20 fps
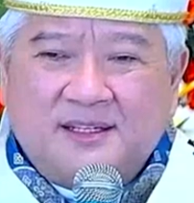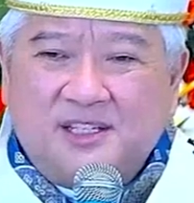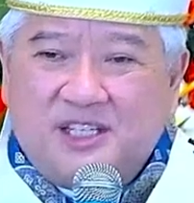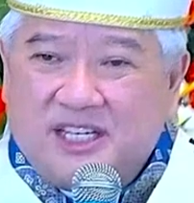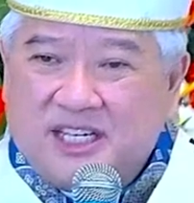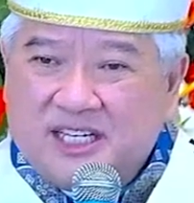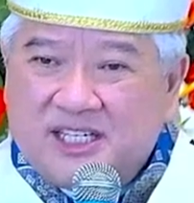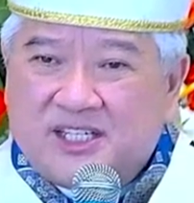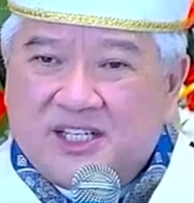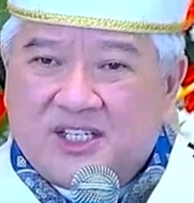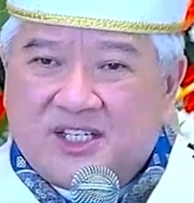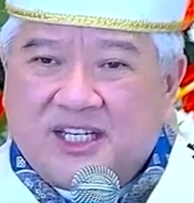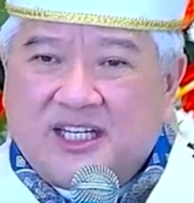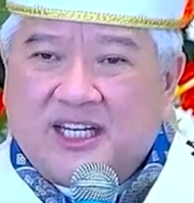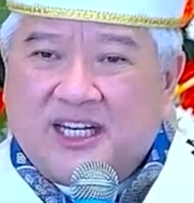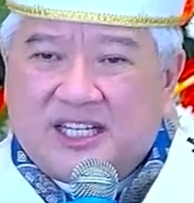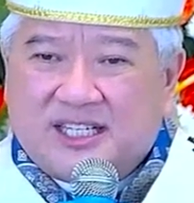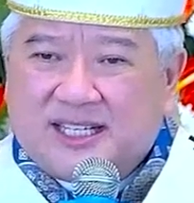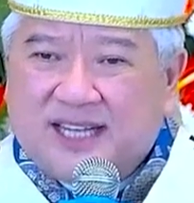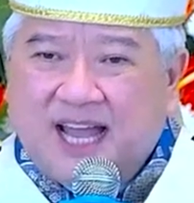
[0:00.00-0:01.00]
Jesus,
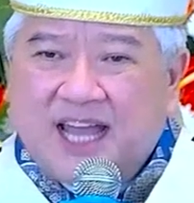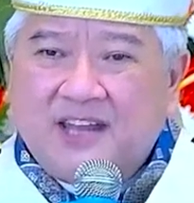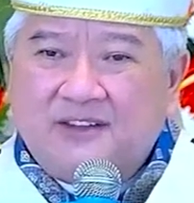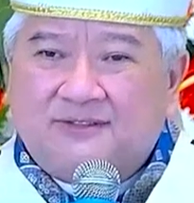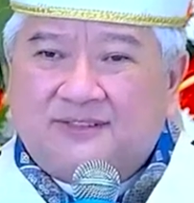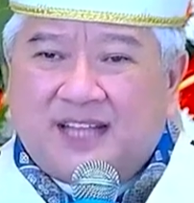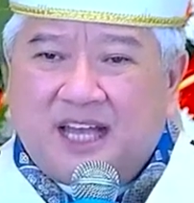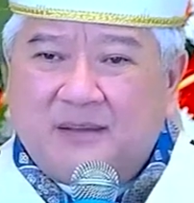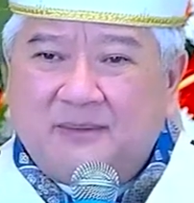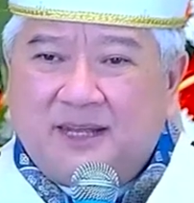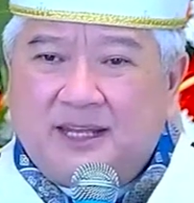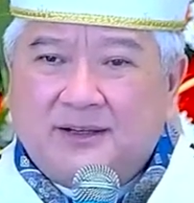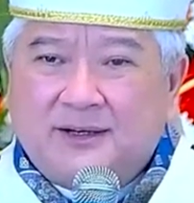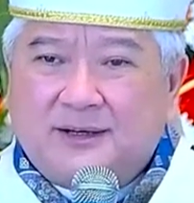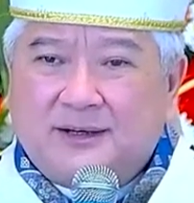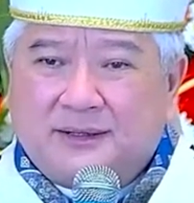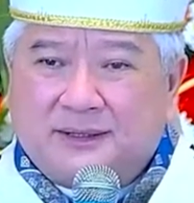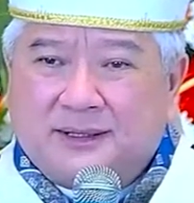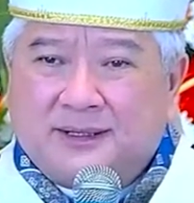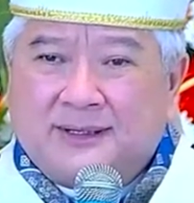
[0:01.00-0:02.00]
in his lifetime here
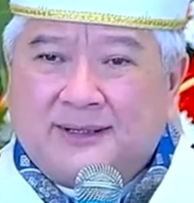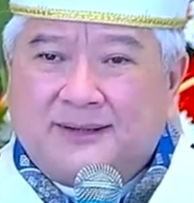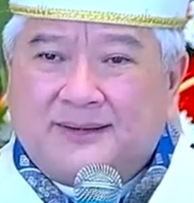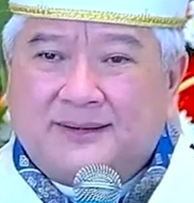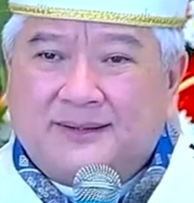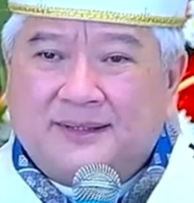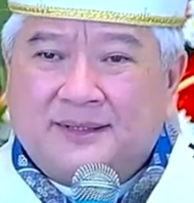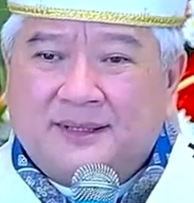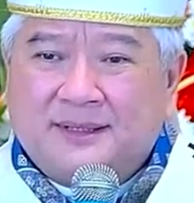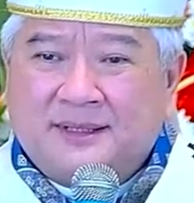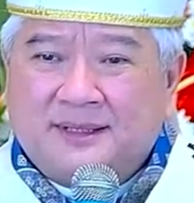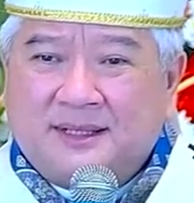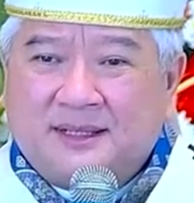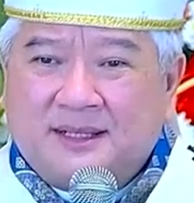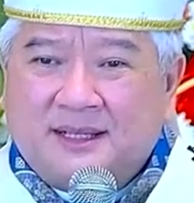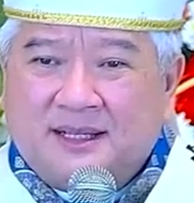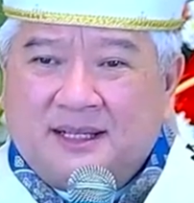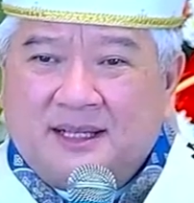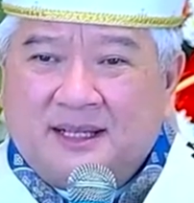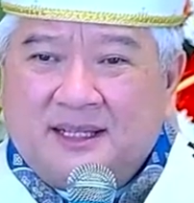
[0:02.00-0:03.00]
on earth,
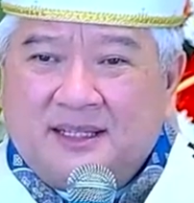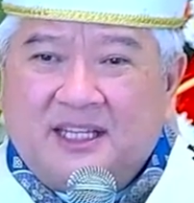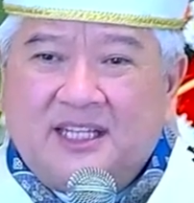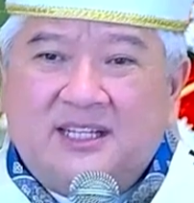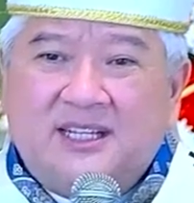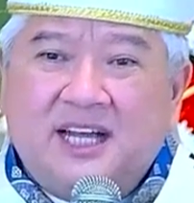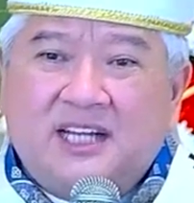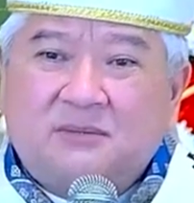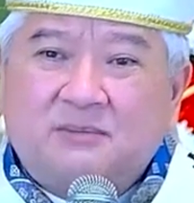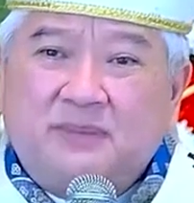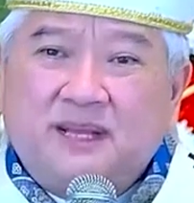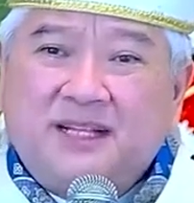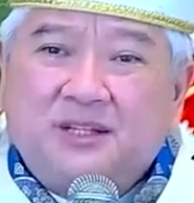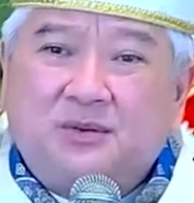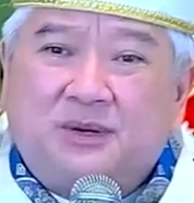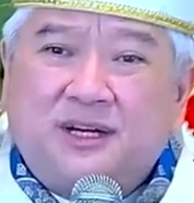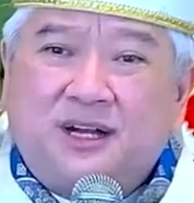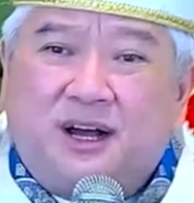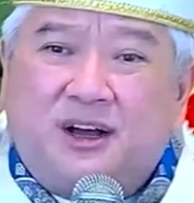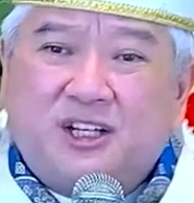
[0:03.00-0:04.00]
did not
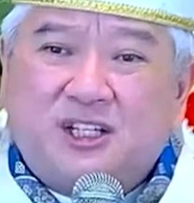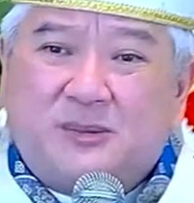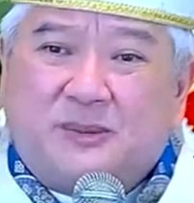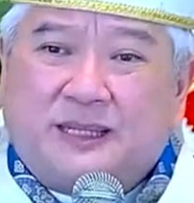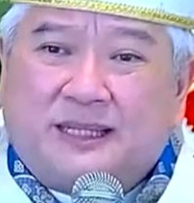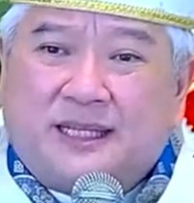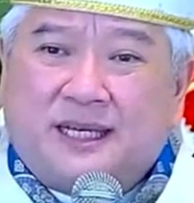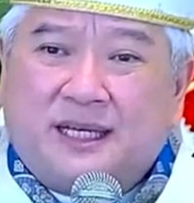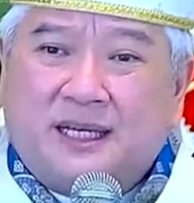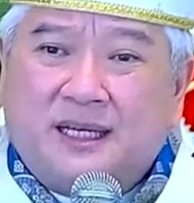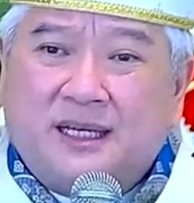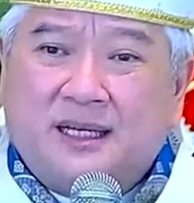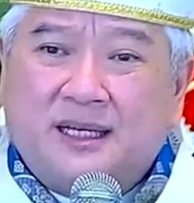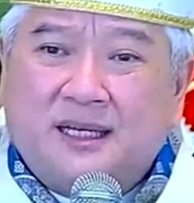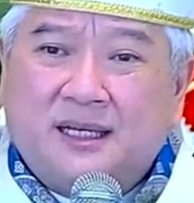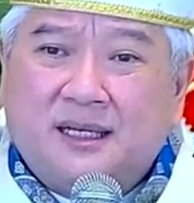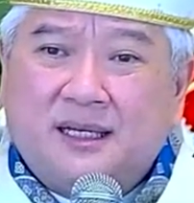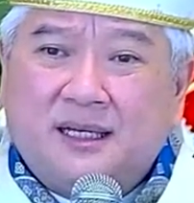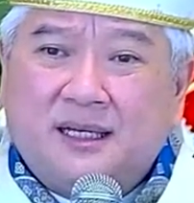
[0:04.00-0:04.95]
build one hospital.